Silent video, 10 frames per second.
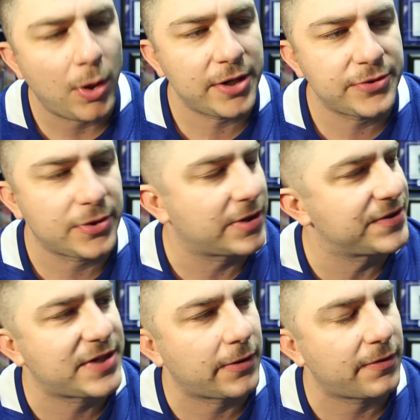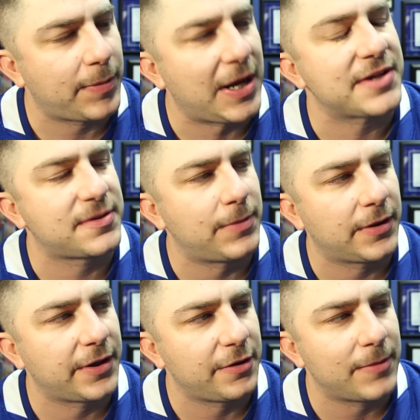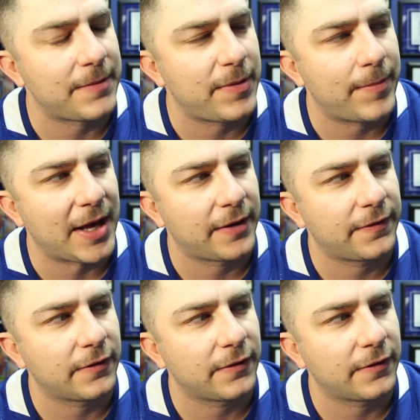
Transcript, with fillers: I want you to consider the possibility you might be bad at